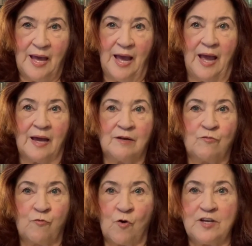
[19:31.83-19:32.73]
And
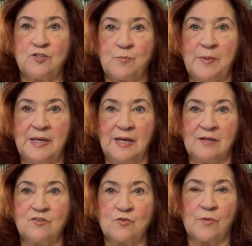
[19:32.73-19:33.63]
voice
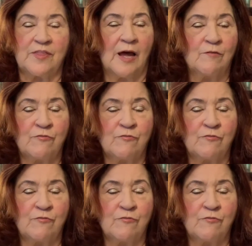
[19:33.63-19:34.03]
begins with that